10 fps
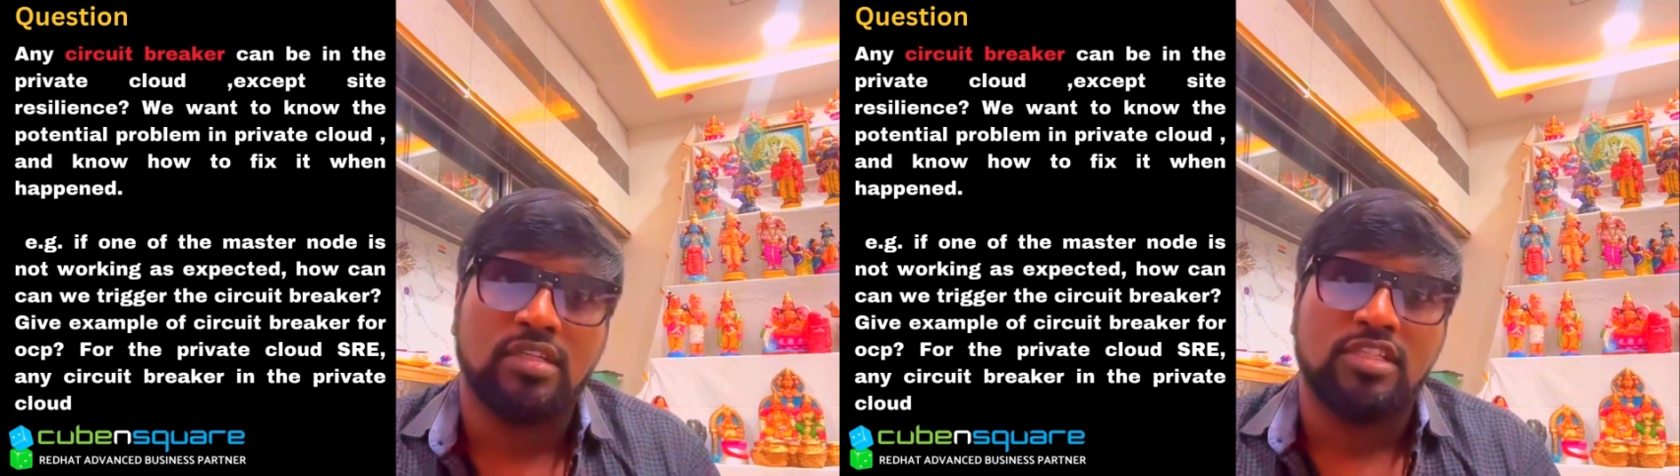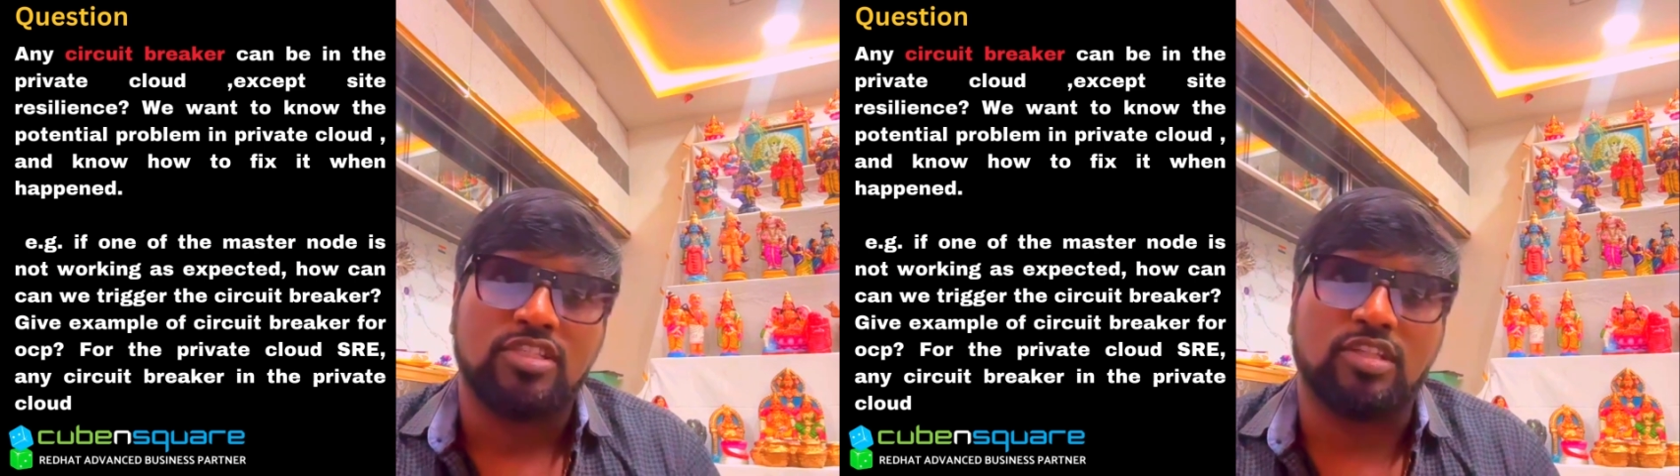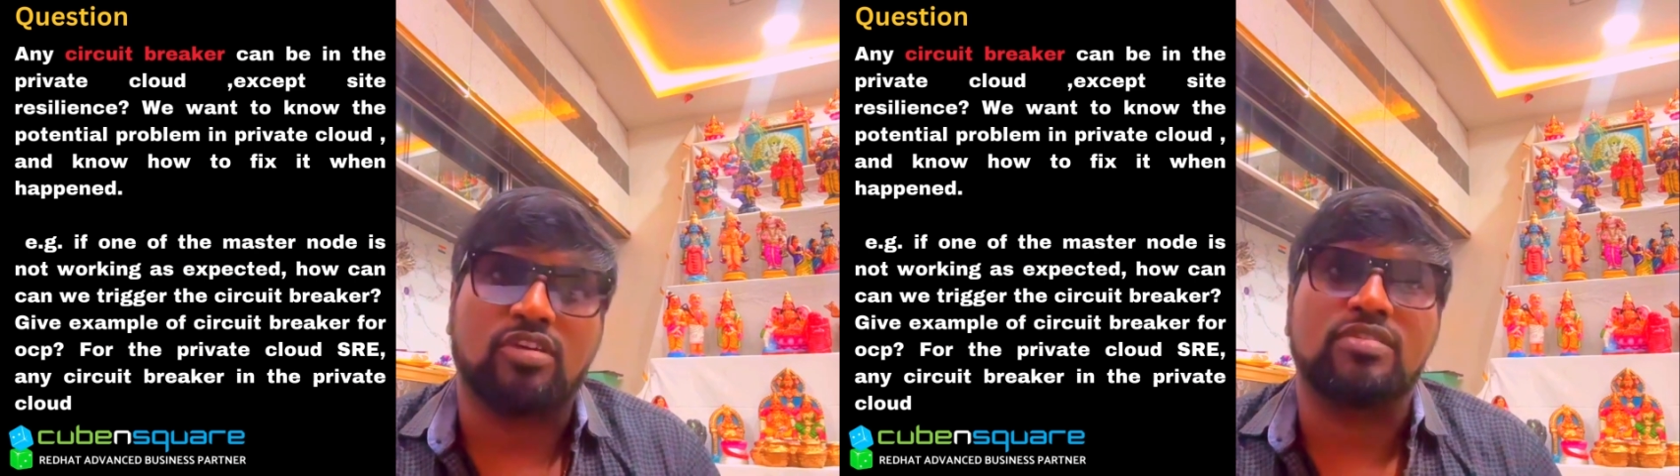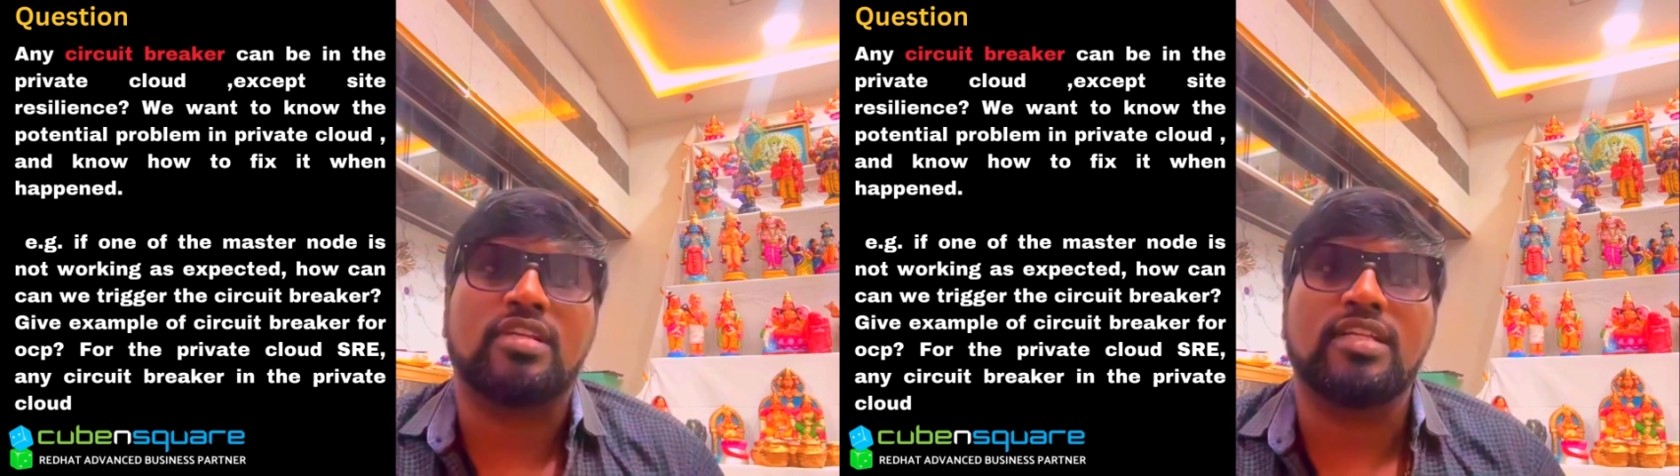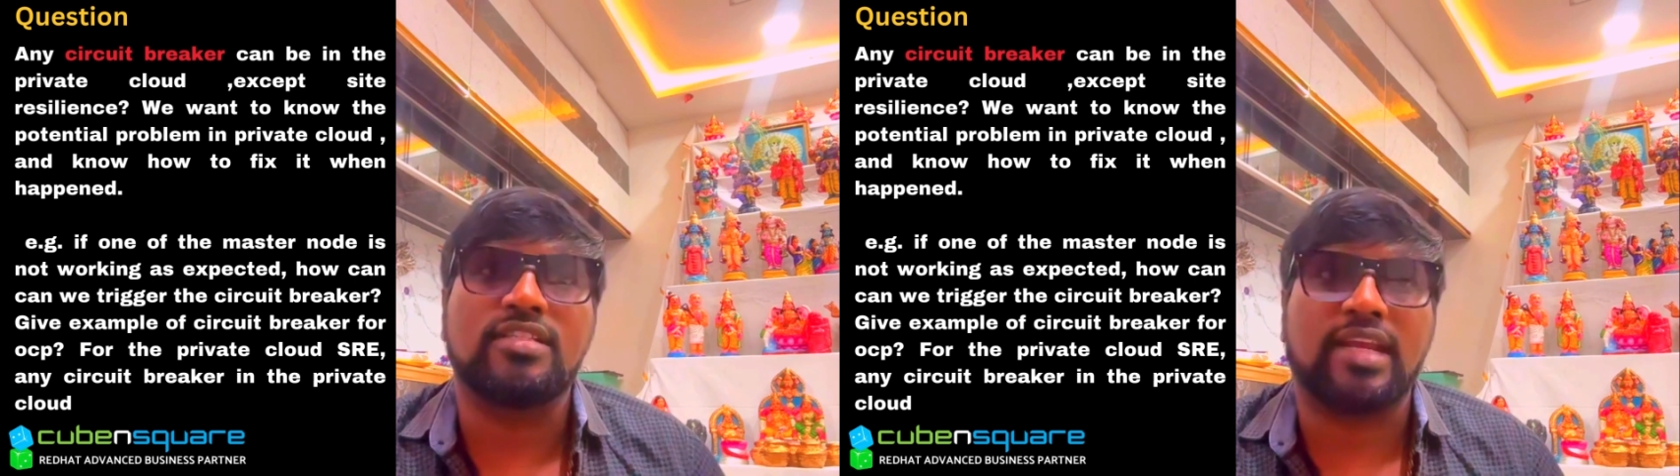So the
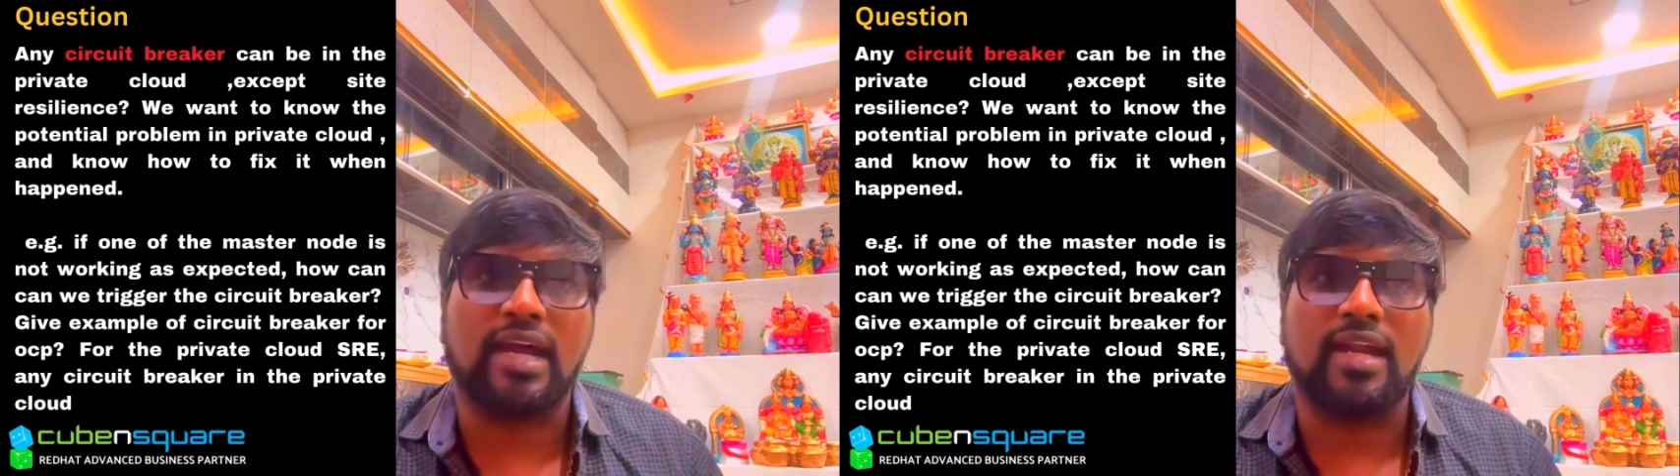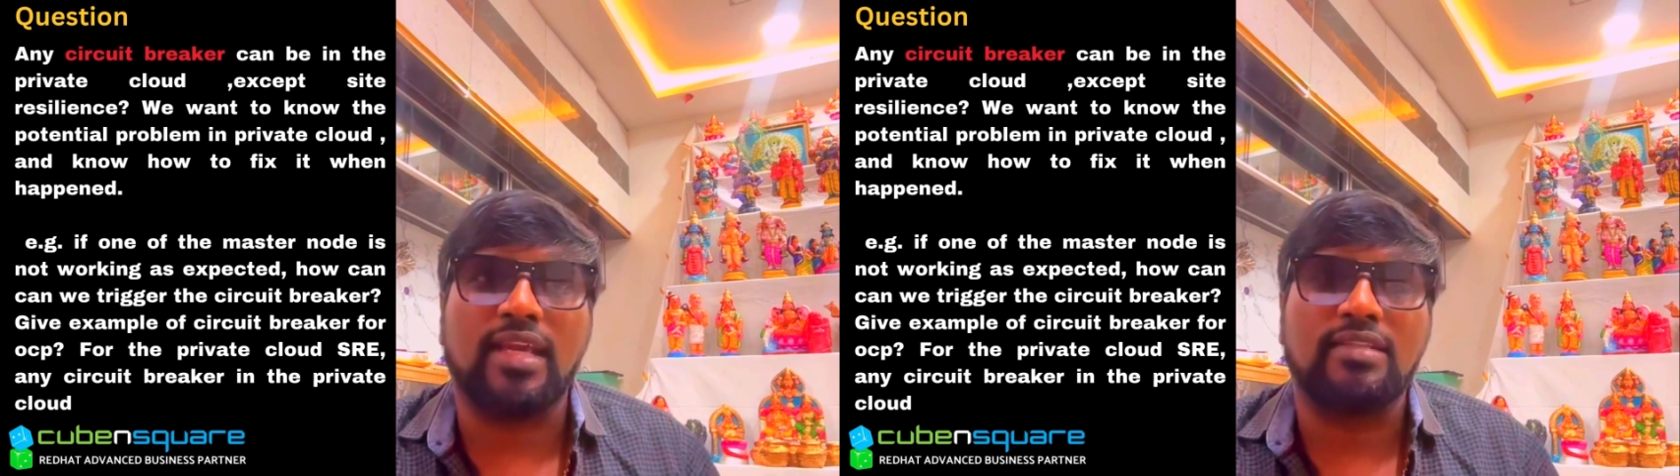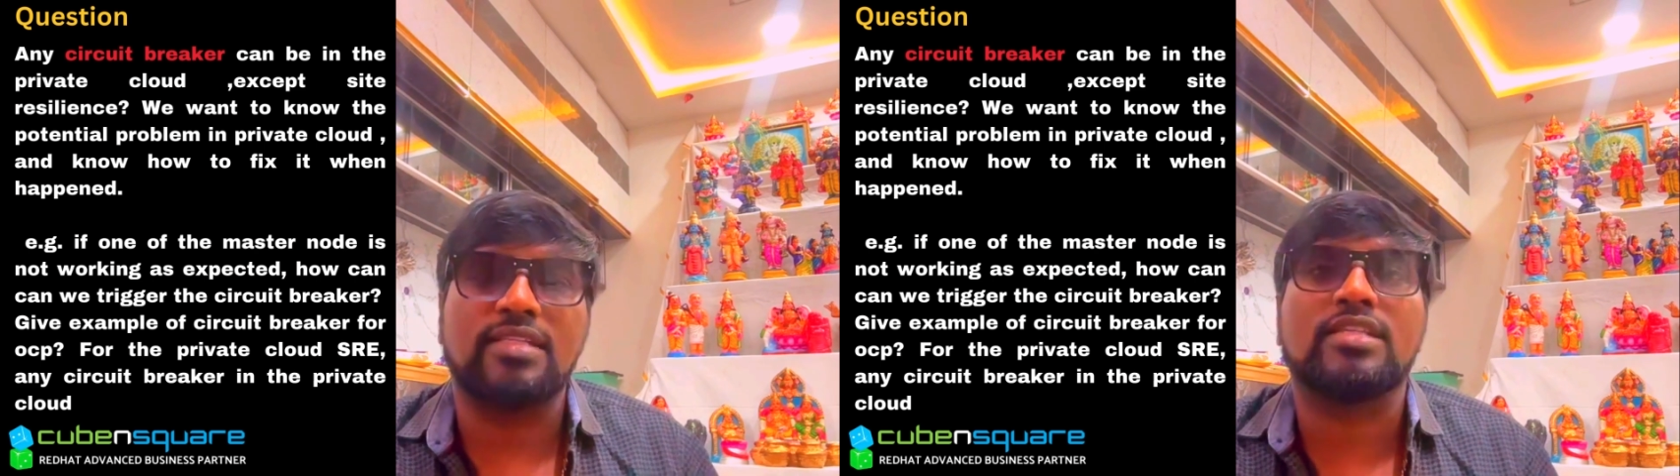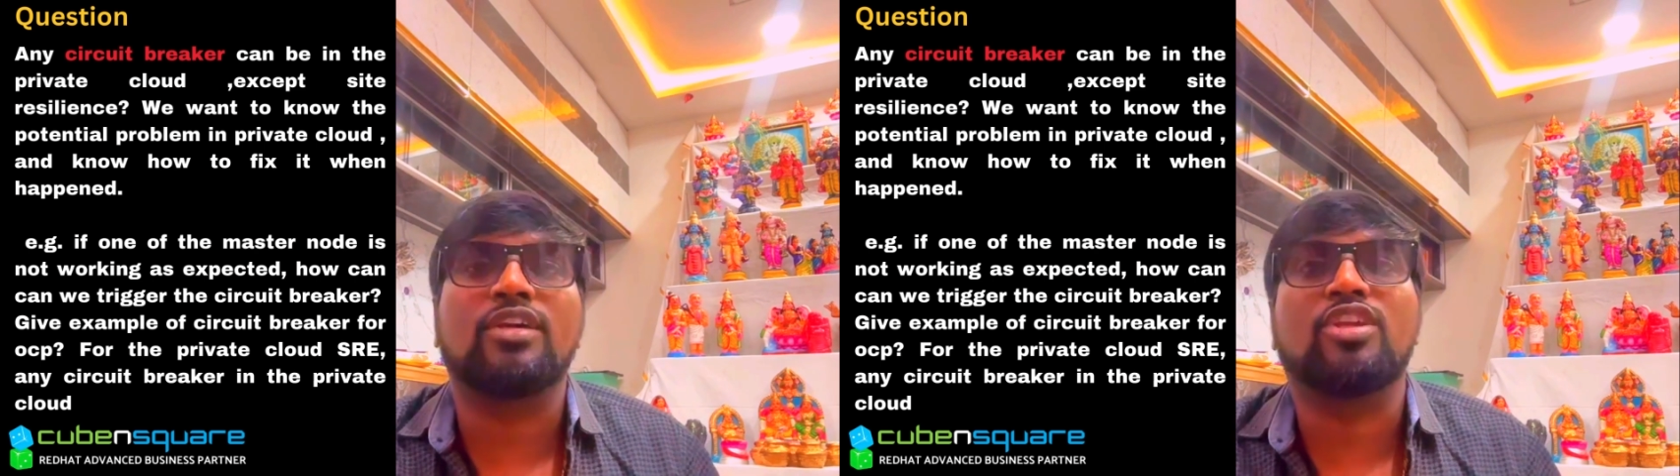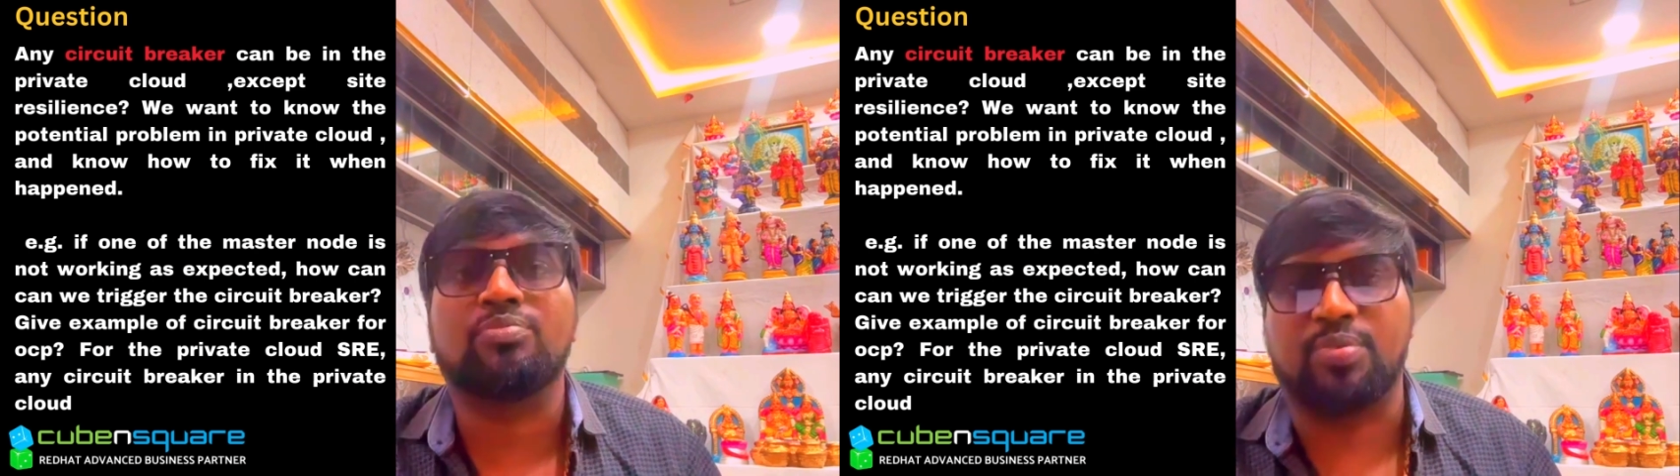question is regarding the
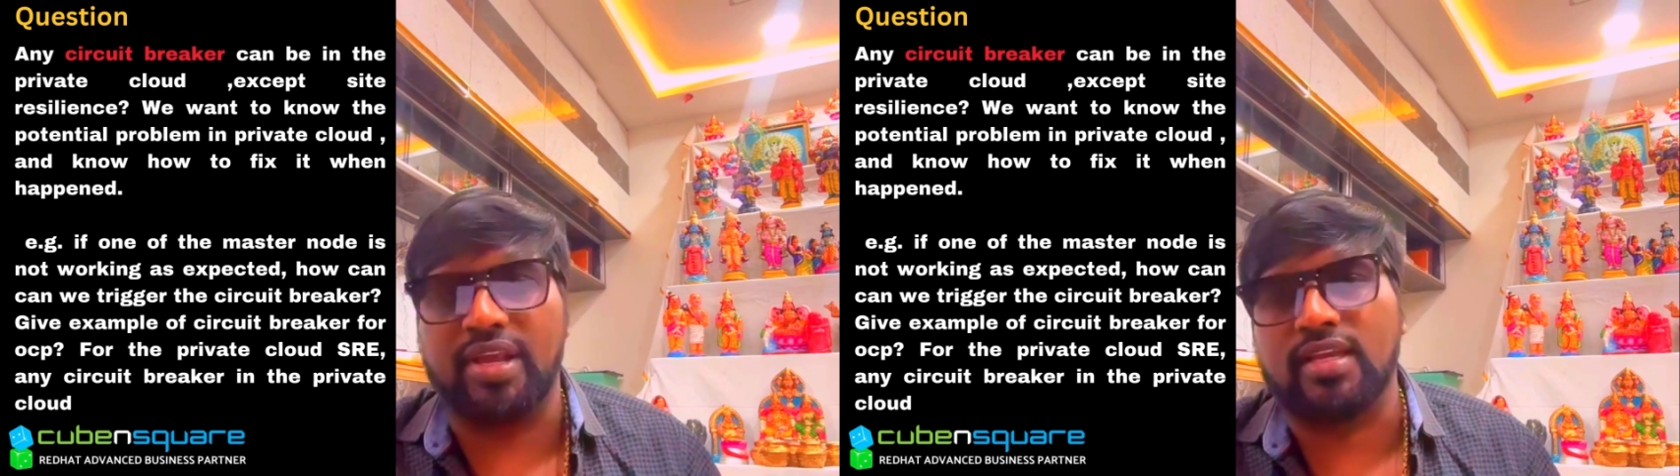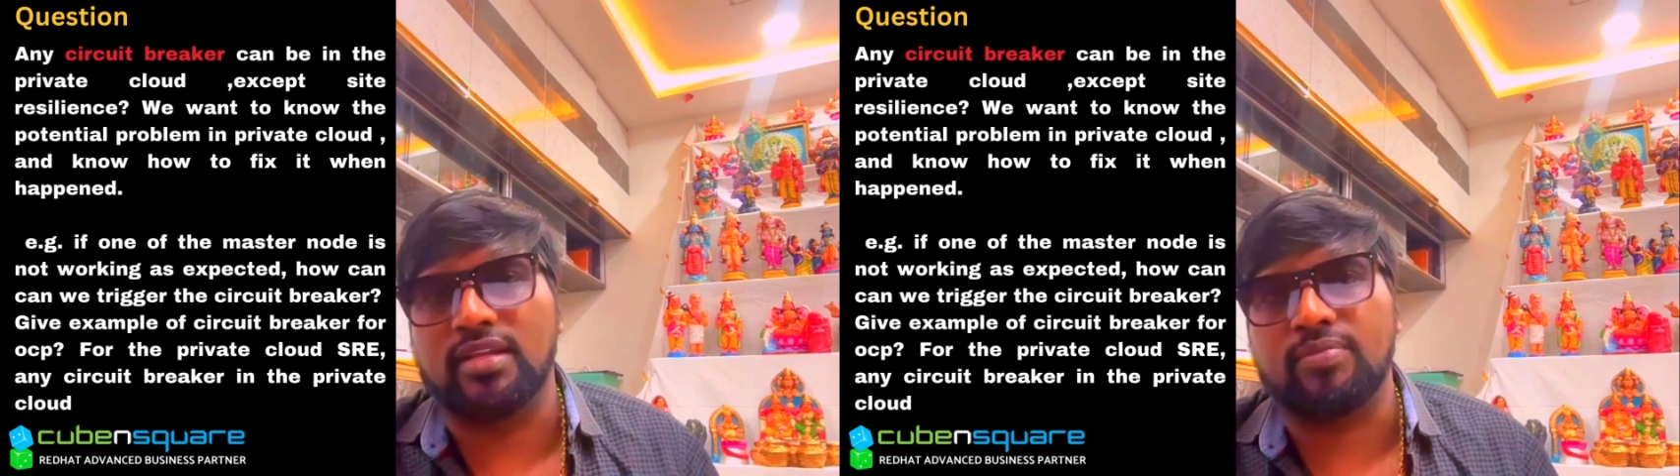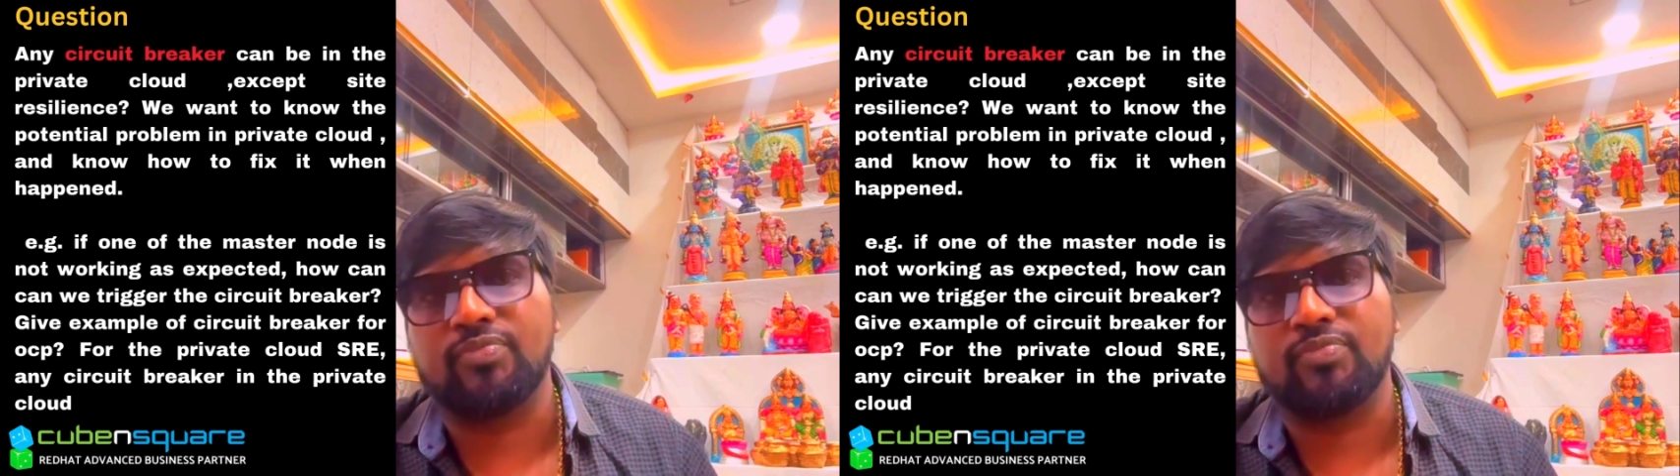circuit breaker.